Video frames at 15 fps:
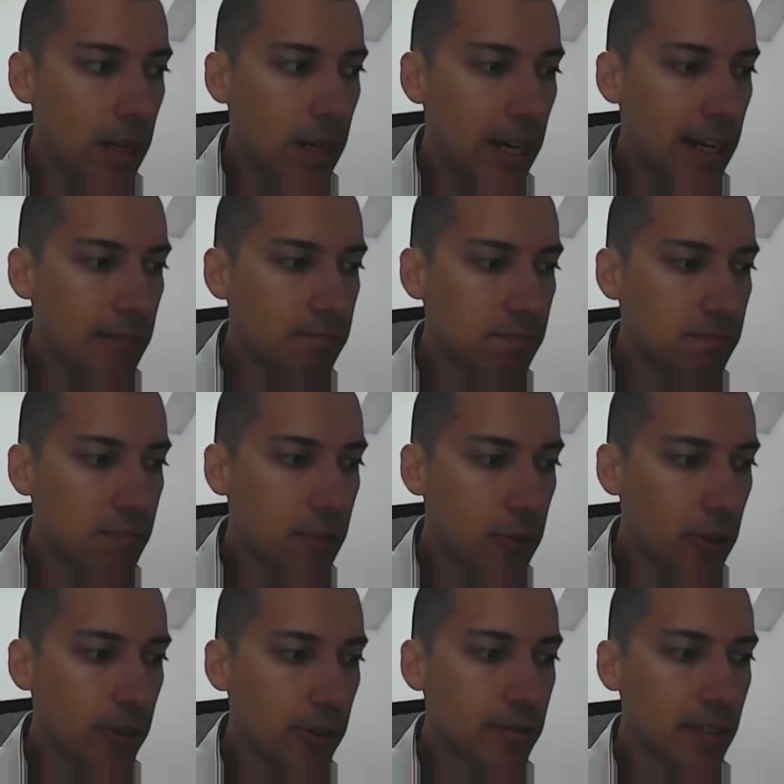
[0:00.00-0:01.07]
I
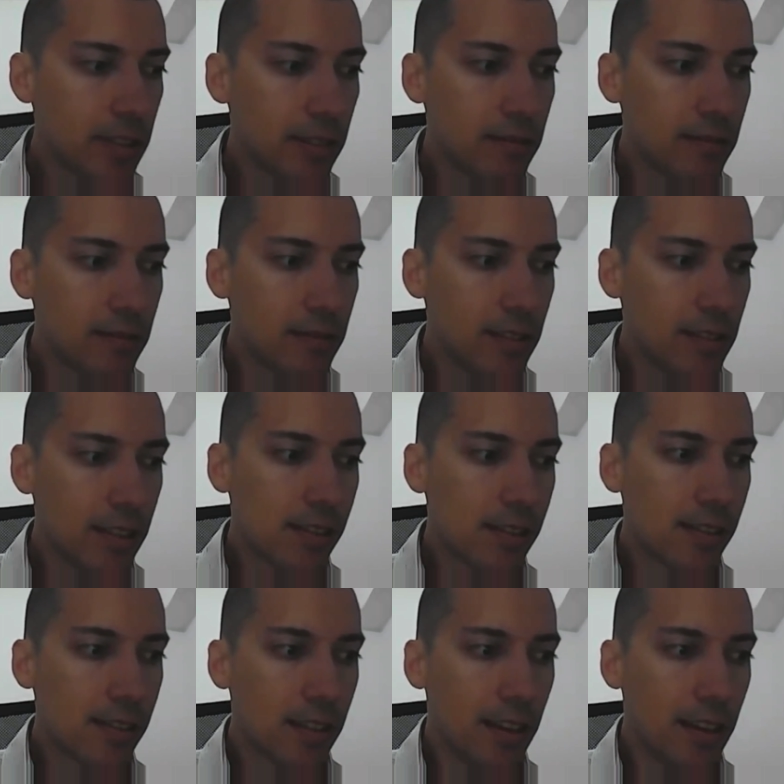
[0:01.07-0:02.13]
thought that
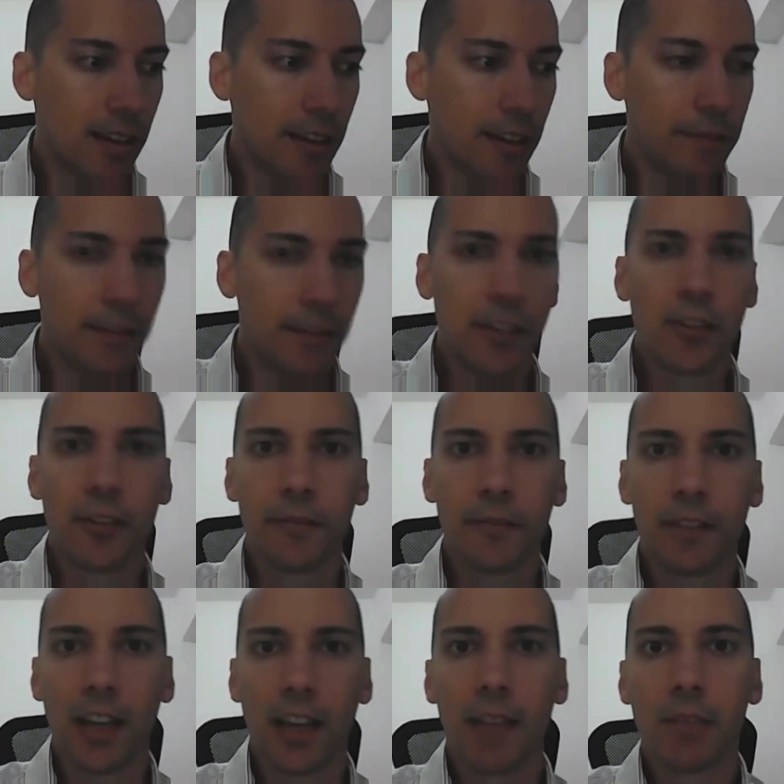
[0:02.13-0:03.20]
this fear
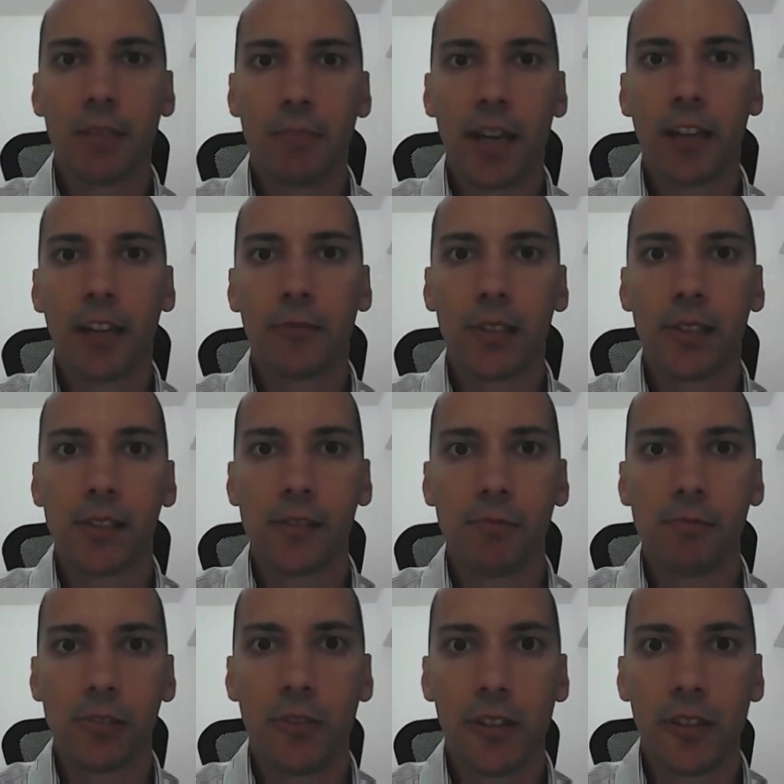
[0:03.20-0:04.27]
of climate
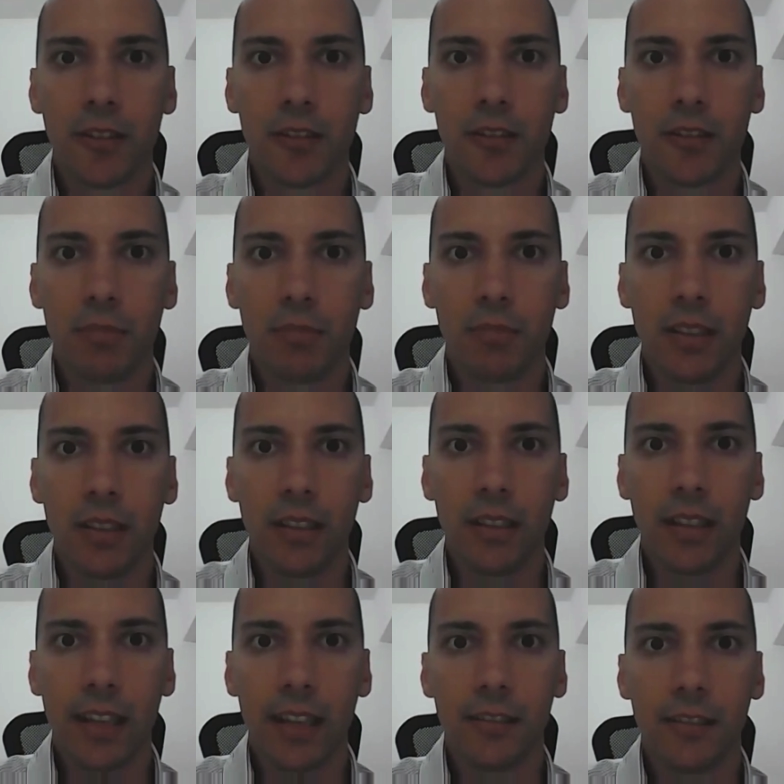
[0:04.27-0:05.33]
migrants was going to
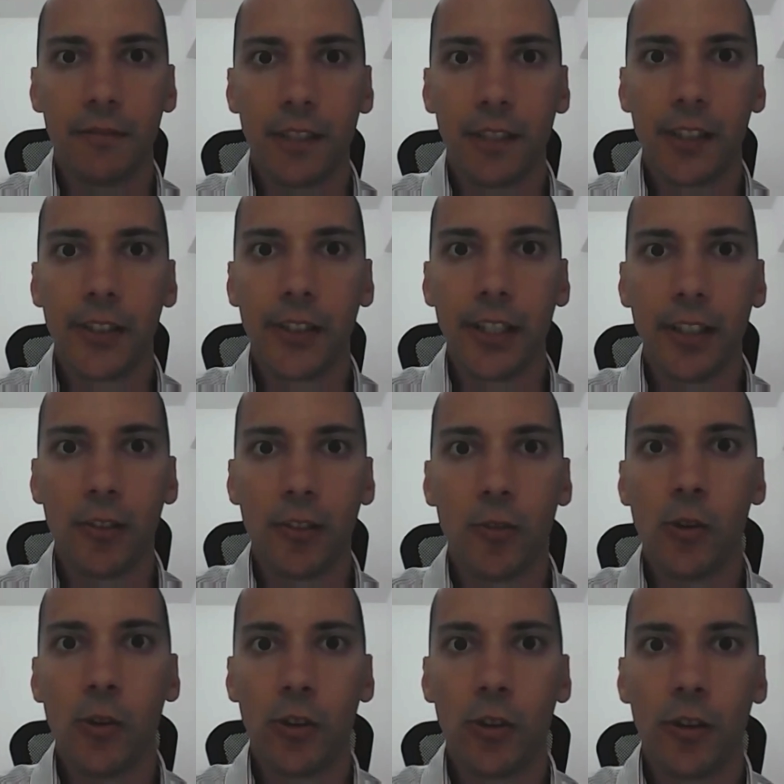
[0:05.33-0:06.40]
be at the very
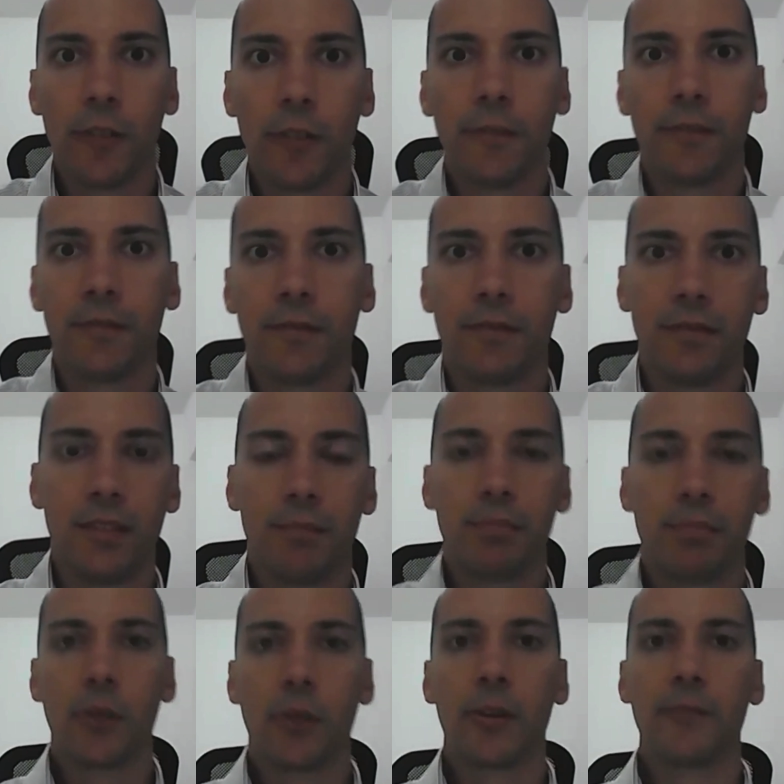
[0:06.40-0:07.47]
core of the
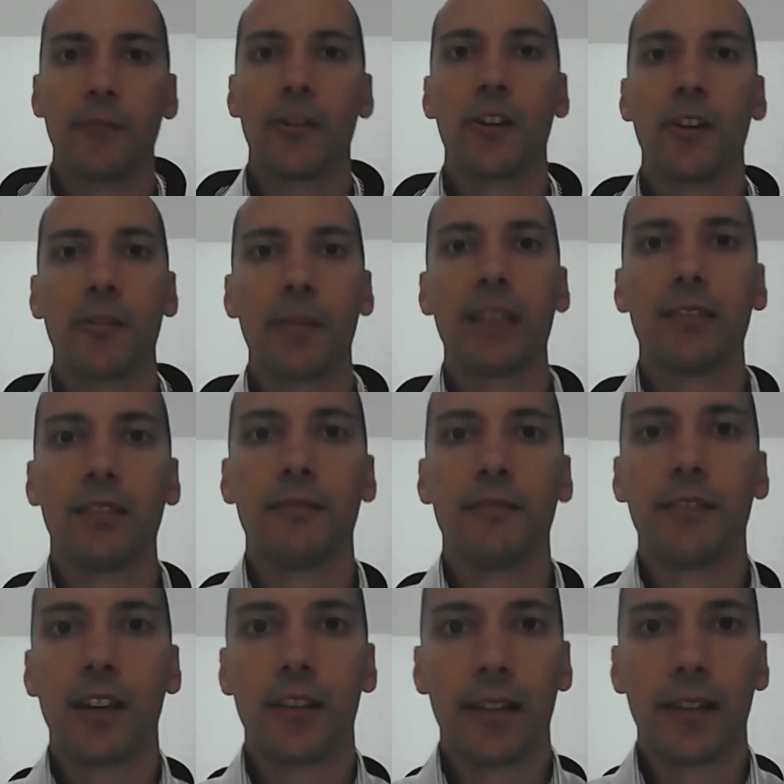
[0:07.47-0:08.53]
pro-environmental
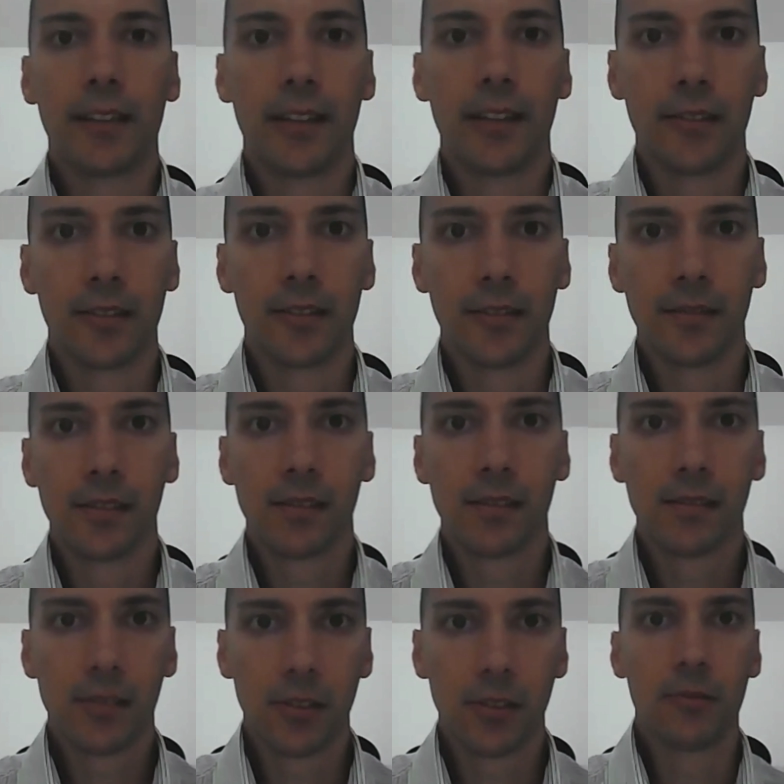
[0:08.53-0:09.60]
far-right
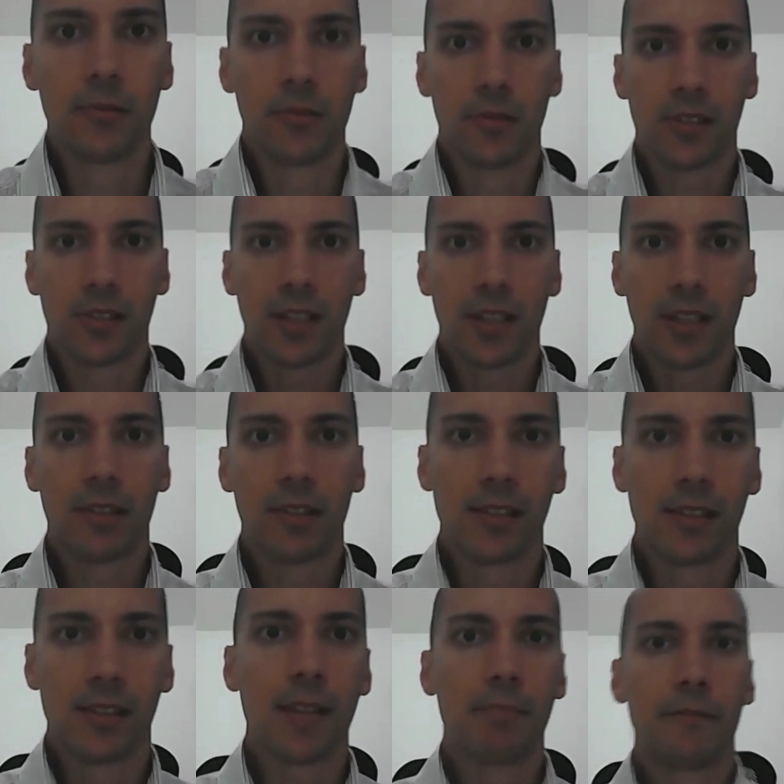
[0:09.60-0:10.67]
narratives. So to sum
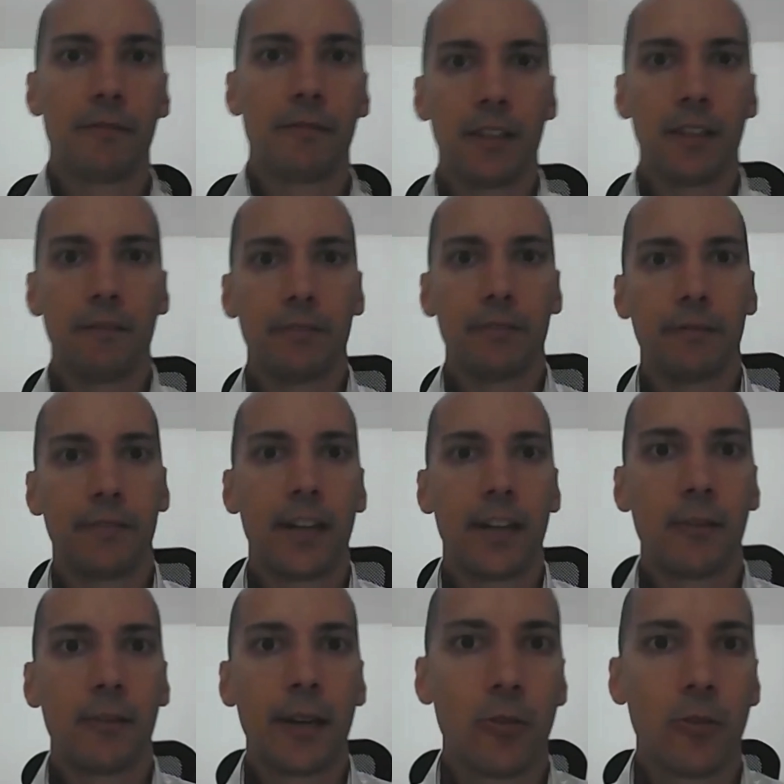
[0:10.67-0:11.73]
things up, if a
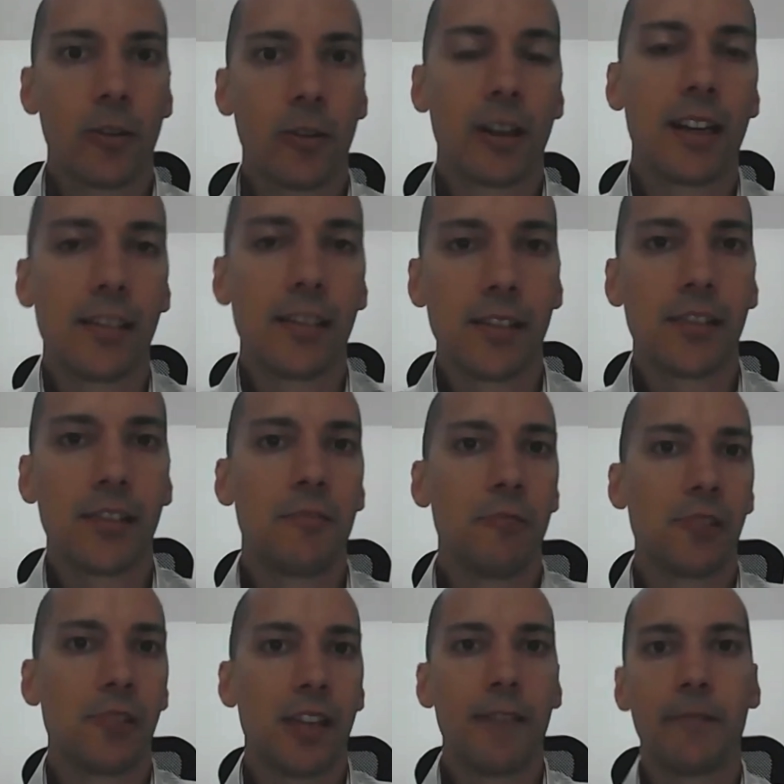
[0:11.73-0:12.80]
far-right organization
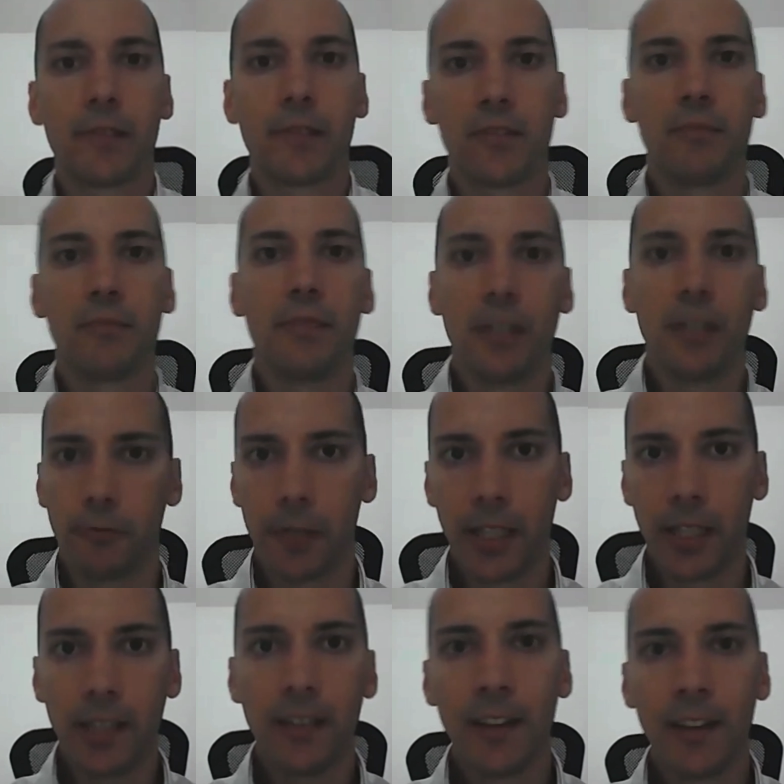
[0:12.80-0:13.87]
was ever to be
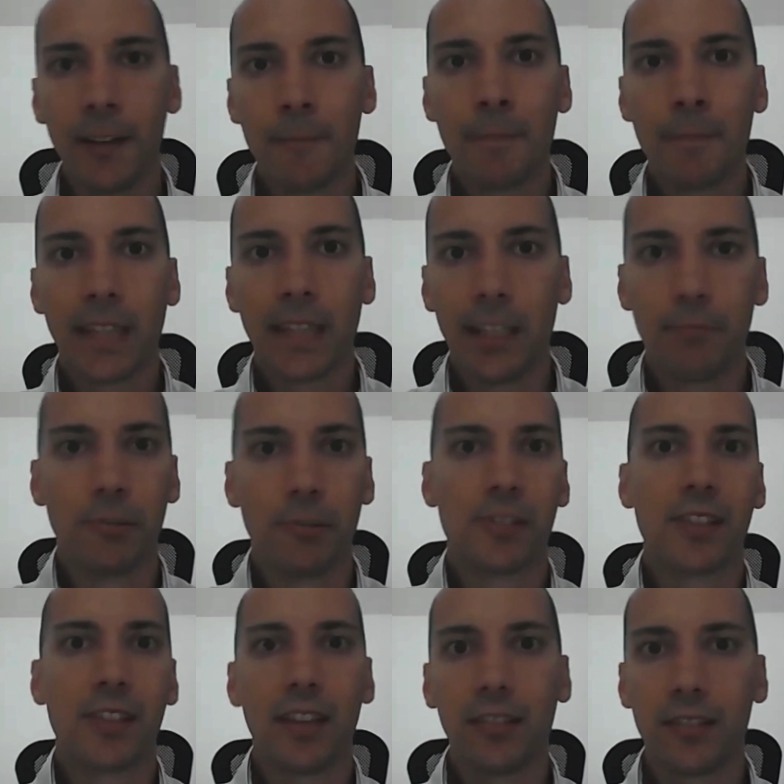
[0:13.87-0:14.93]
green, it would
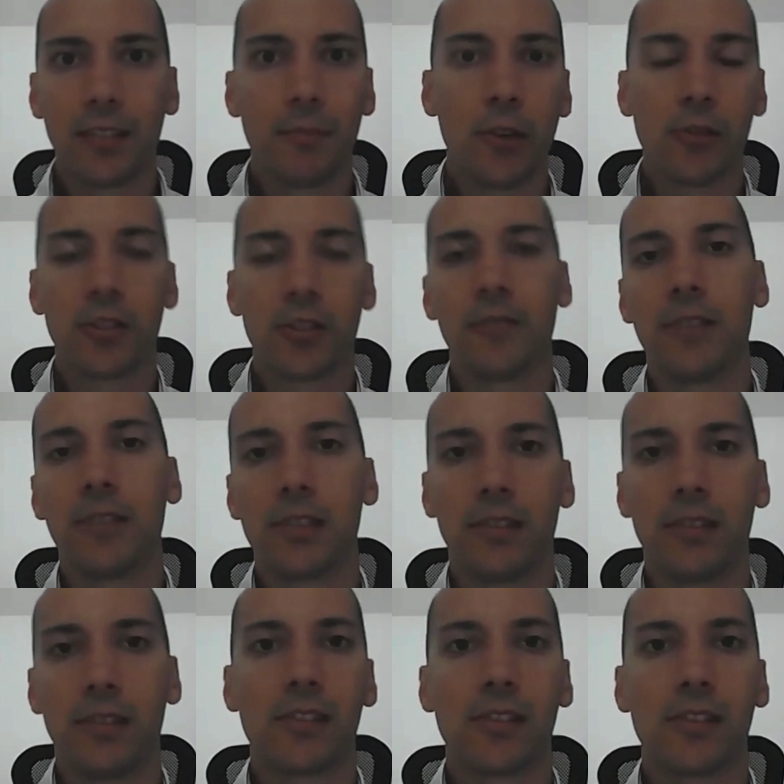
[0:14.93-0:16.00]
center most of its
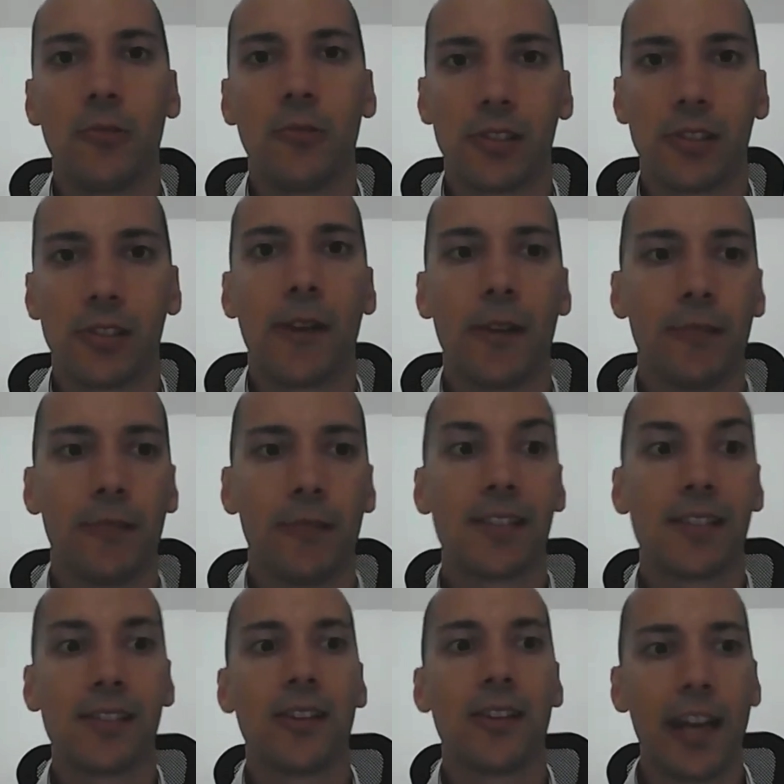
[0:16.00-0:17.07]
discourse around
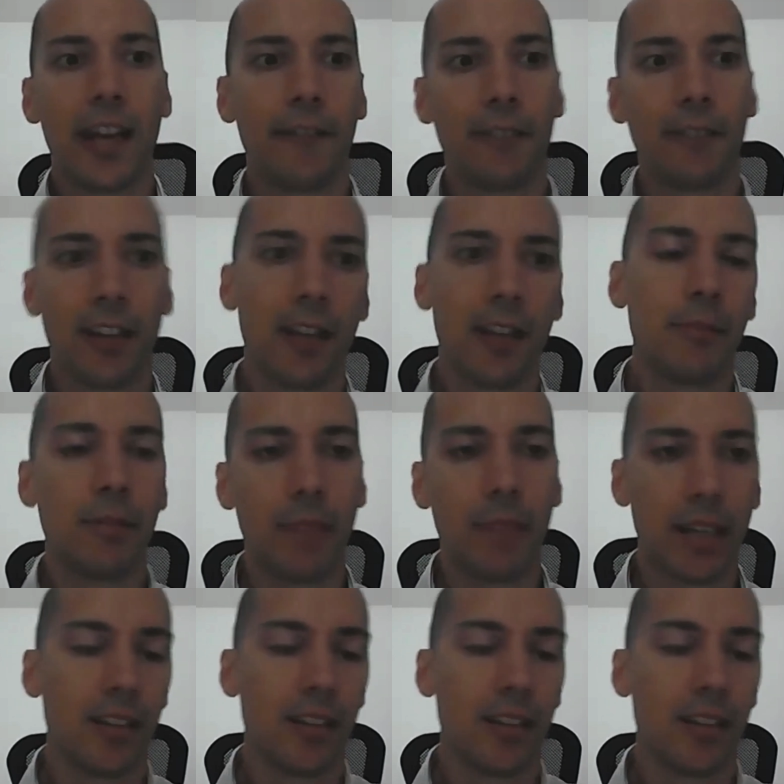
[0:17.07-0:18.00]
let's not have climate